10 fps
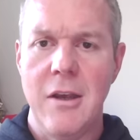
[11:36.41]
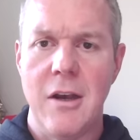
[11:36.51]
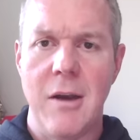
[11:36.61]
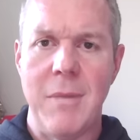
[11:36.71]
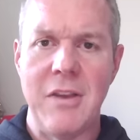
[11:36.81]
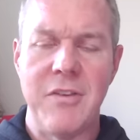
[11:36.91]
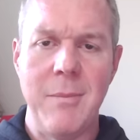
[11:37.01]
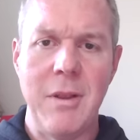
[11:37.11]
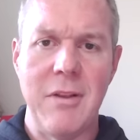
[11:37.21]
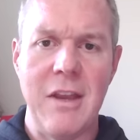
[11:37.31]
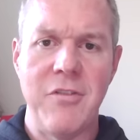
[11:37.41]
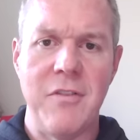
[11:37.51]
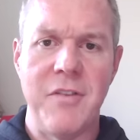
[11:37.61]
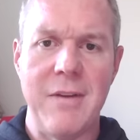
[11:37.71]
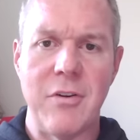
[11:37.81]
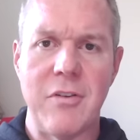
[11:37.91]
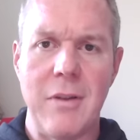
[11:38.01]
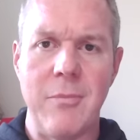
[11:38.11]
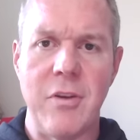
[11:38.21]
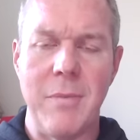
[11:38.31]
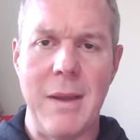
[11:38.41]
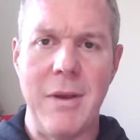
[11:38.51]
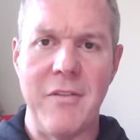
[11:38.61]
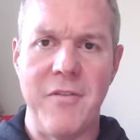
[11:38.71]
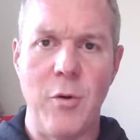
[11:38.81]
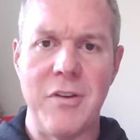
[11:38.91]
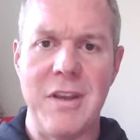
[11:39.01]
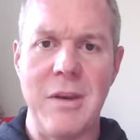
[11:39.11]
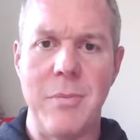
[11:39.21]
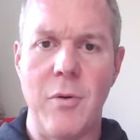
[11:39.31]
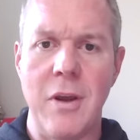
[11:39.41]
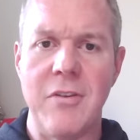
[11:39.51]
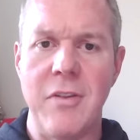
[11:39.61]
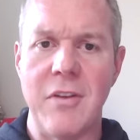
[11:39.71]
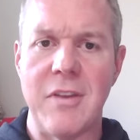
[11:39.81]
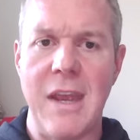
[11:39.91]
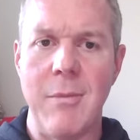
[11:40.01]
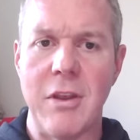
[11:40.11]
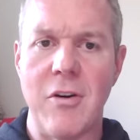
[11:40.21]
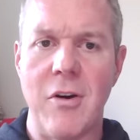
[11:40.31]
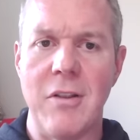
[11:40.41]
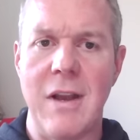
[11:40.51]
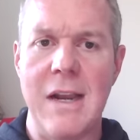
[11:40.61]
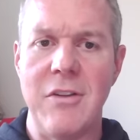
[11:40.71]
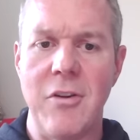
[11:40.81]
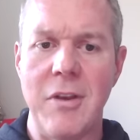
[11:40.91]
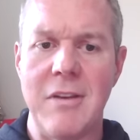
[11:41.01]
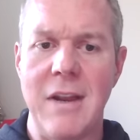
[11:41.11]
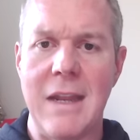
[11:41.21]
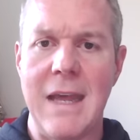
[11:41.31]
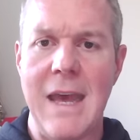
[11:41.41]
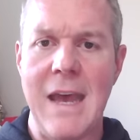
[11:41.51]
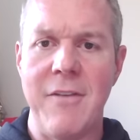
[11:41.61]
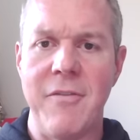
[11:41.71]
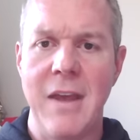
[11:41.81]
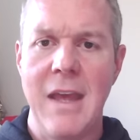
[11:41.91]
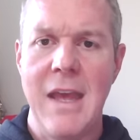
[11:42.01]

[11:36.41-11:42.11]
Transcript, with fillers: Uh, my simulation favors Clemson by about fourteen points in this game, and the current line is only ten and a half.